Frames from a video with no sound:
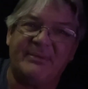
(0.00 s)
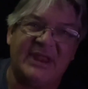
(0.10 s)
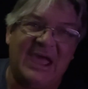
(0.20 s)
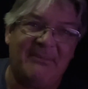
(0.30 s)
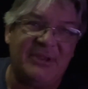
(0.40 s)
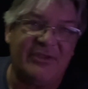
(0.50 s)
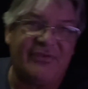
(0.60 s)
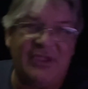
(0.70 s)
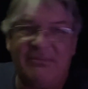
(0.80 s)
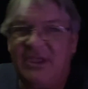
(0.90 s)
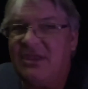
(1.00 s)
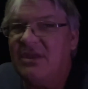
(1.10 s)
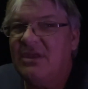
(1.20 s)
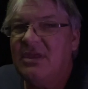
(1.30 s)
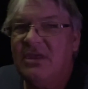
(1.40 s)
been happy to see me.
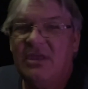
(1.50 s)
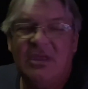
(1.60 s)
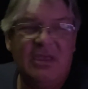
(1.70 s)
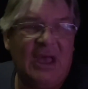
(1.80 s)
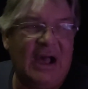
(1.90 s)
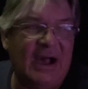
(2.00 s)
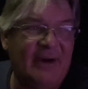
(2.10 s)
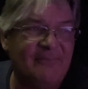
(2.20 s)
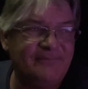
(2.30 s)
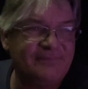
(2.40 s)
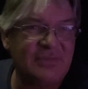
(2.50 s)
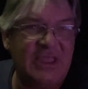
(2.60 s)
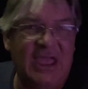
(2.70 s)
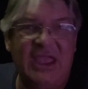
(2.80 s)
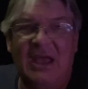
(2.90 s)

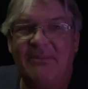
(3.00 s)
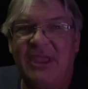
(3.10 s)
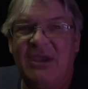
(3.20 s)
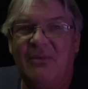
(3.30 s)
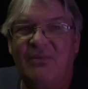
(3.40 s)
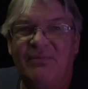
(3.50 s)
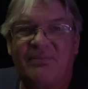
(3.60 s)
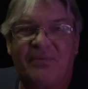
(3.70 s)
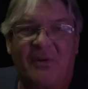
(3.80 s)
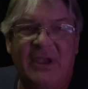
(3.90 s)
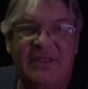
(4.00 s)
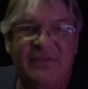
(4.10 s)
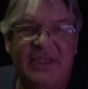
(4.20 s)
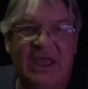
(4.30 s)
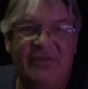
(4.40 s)
Hey, I'm here for
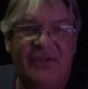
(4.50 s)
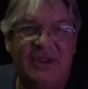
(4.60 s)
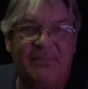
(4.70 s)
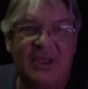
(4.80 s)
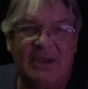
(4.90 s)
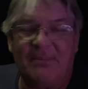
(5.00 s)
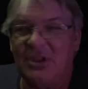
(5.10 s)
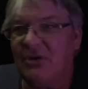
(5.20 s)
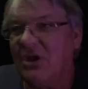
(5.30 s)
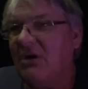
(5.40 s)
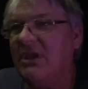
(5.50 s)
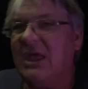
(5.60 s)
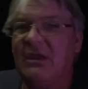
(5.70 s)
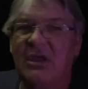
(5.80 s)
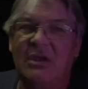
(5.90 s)
ATS, here to pick up a load. Oh,
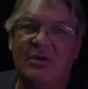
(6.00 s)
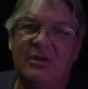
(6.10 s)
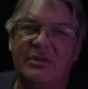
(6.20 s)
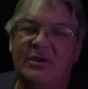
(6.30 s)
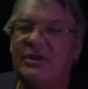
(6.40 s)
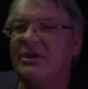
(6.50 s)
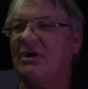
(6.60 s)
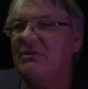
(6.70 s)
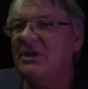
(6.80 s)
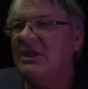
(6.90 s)
yeah, good.